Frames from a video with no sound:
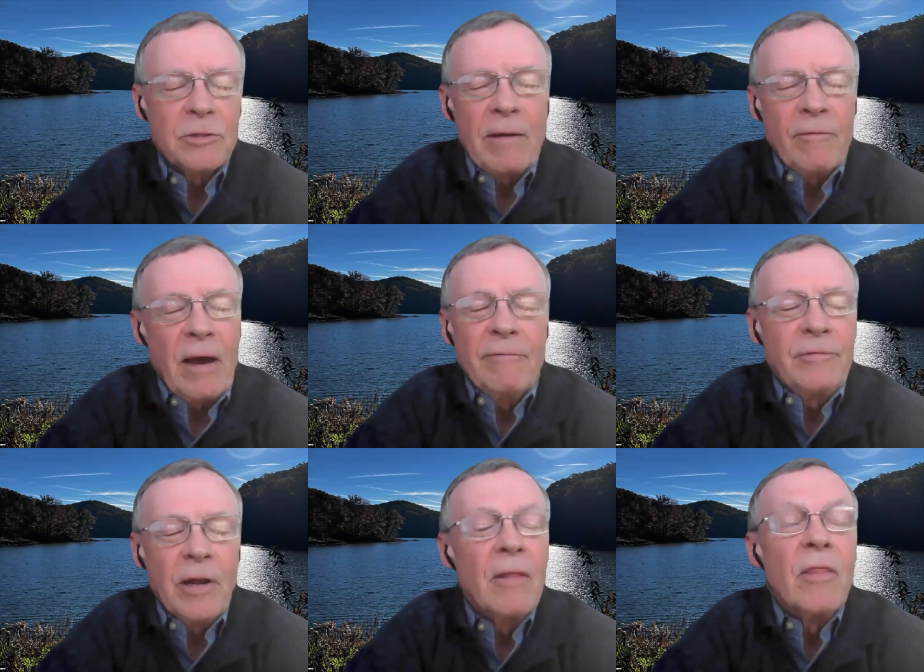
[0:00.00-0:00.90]
so
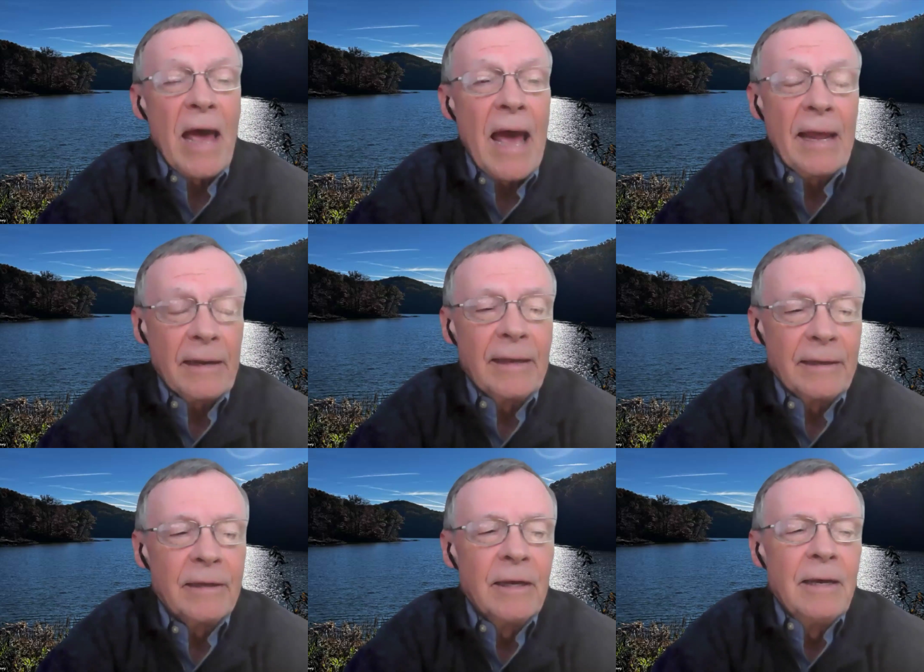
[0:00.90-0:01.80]
I've done that,
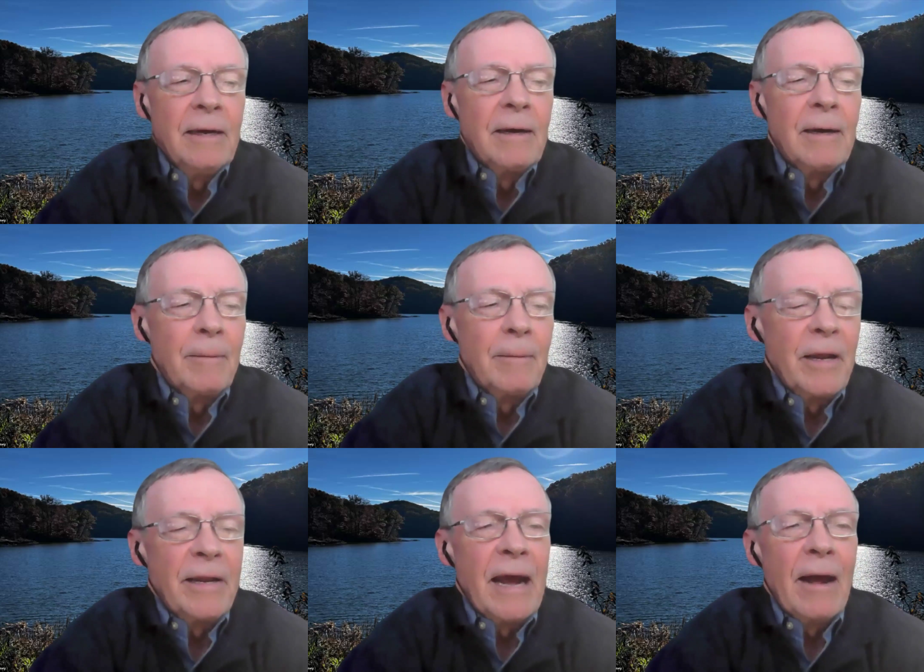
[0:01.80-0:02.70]
and
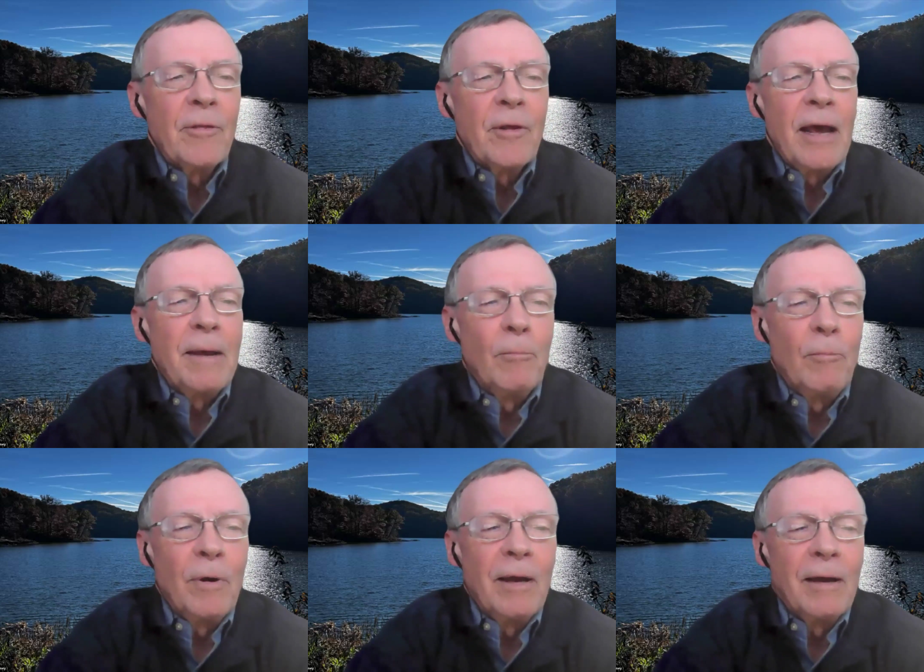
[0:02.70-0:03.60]
now that
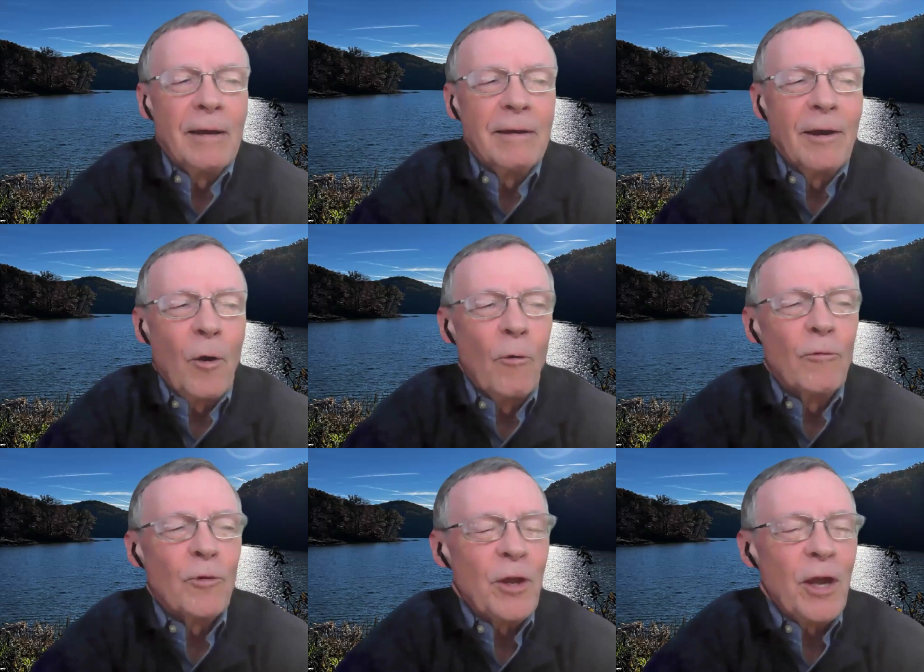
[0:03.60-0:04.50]
I'm
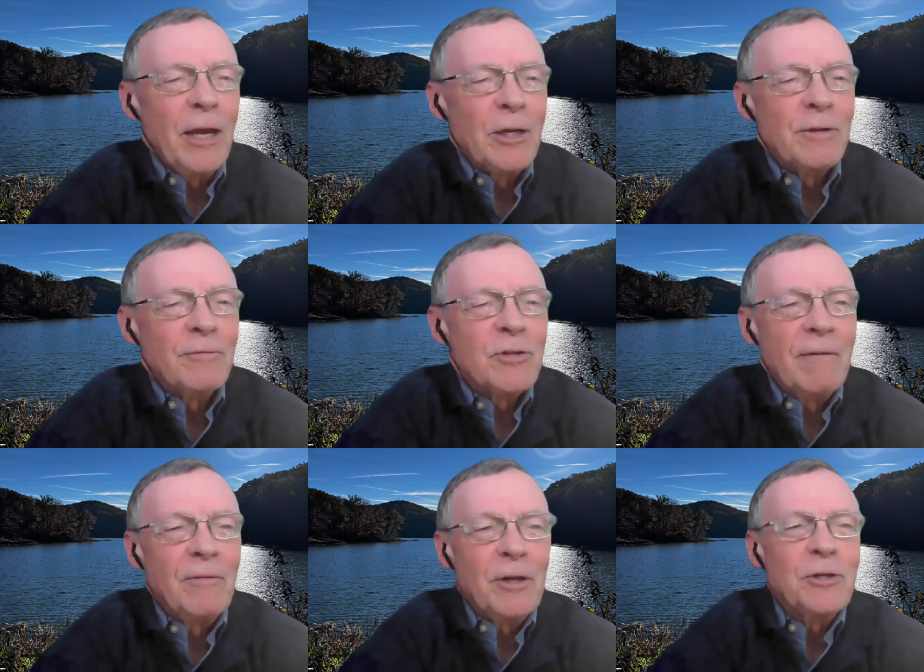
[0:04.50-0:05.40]
over the age of
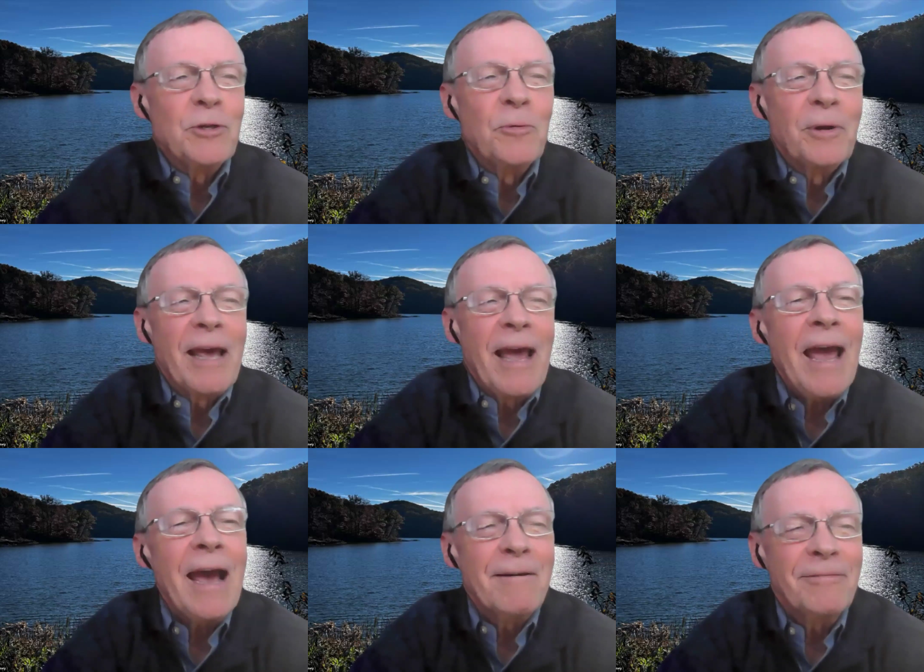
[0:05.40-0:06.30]
72 and a
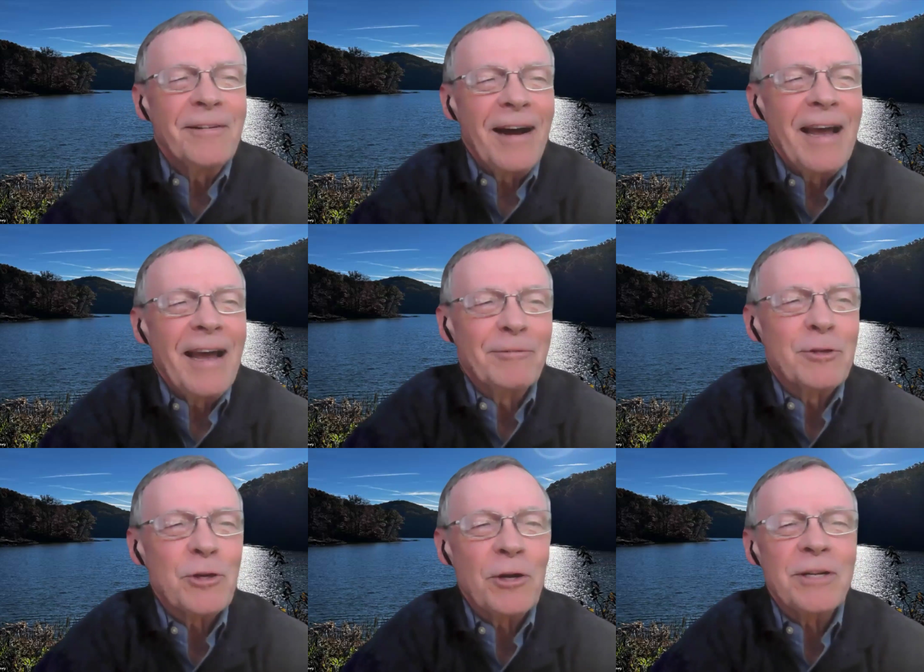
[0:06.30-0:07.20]
half, I have
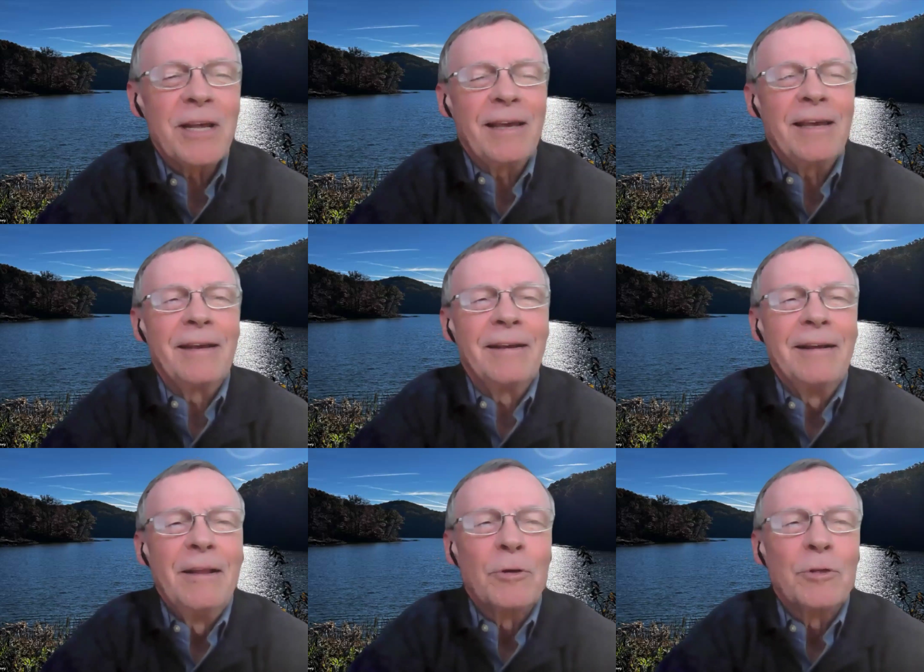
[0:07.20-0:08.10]
to start
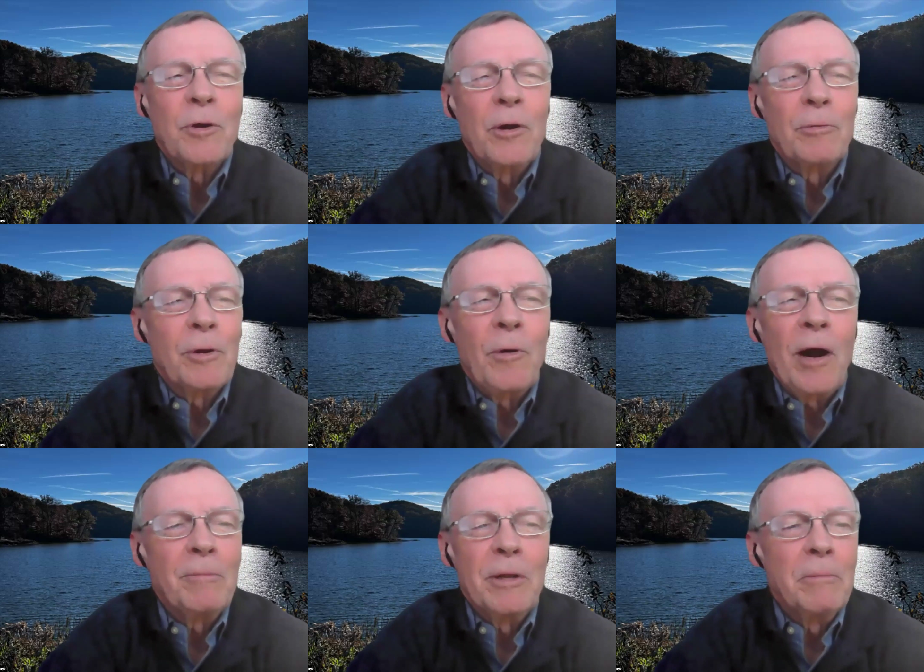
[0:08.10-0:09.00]
taking what's called a
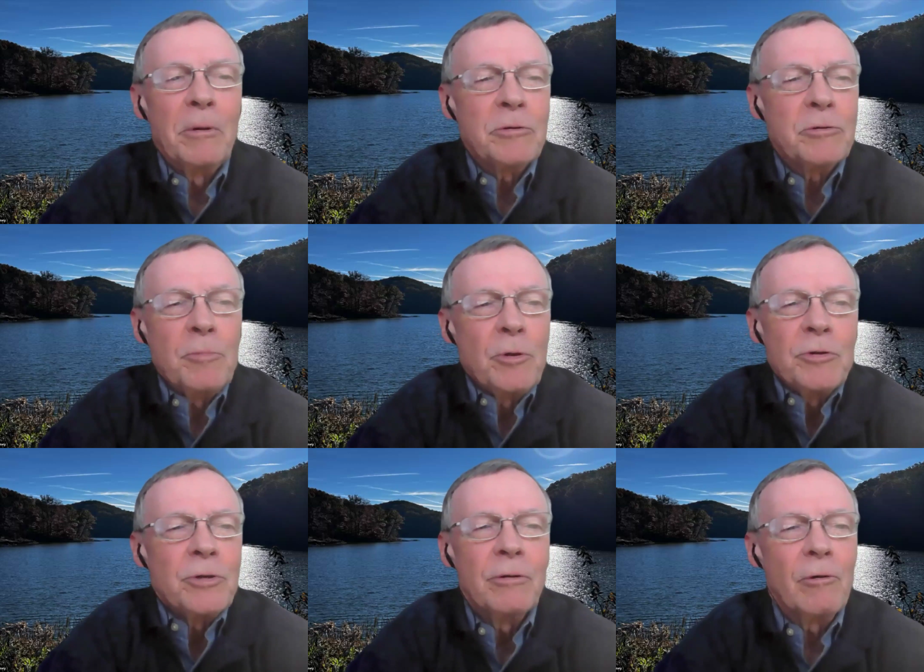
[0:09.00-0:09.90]
required minimum
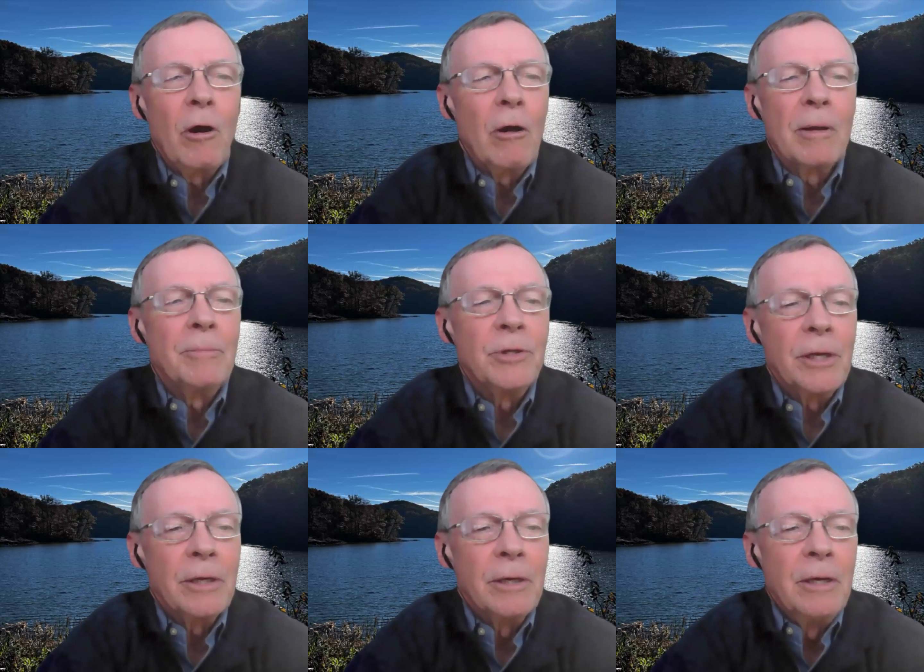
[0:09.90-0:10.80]
distribution, or
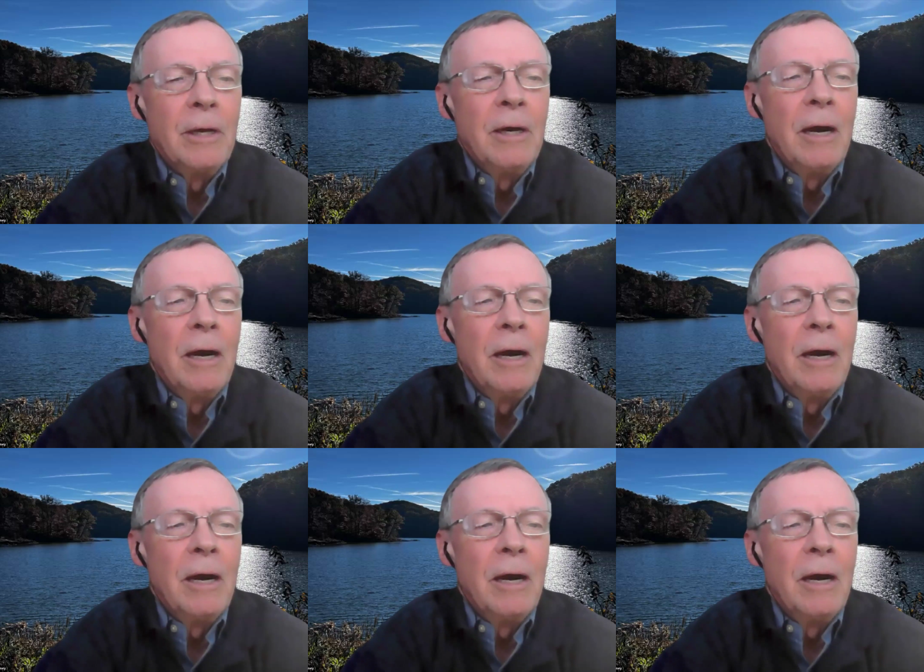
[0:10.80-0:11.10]
RMD,